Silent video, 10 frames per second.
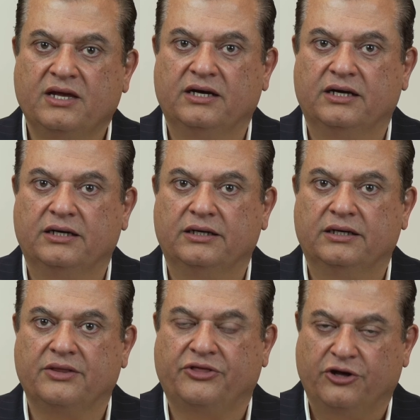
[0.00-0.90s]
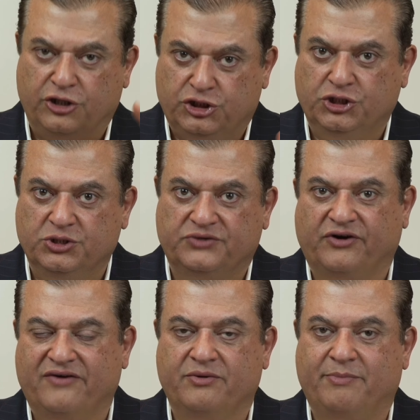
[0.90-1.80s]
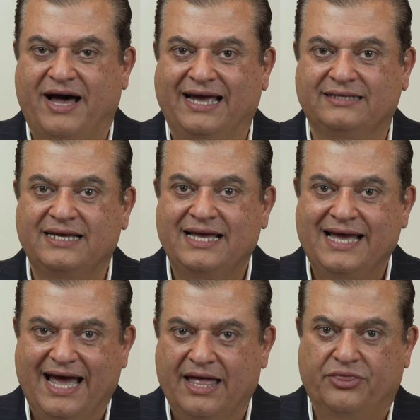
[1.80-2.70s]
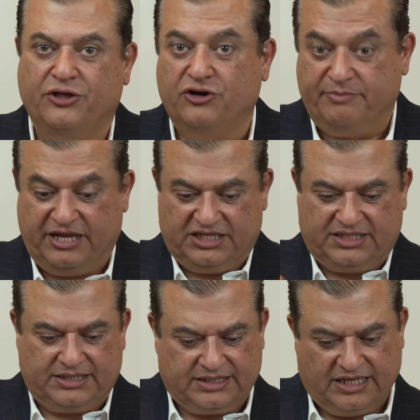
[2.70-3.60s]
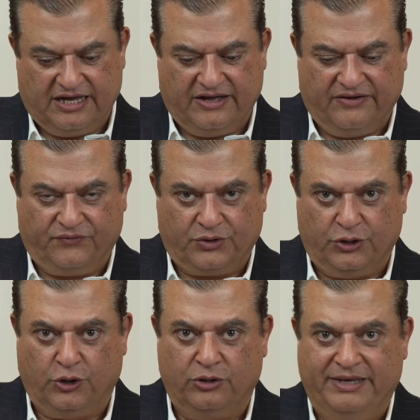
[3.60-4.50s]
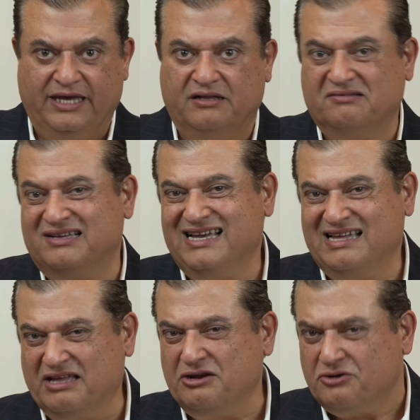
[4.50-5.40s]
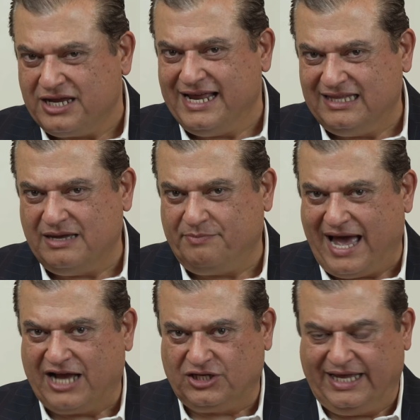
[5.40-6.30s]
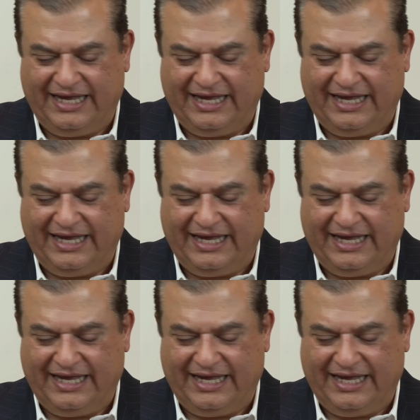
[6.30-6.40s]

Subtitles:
30 chews for every bite and 30 minutes for the whole meal, then you're going to end up actually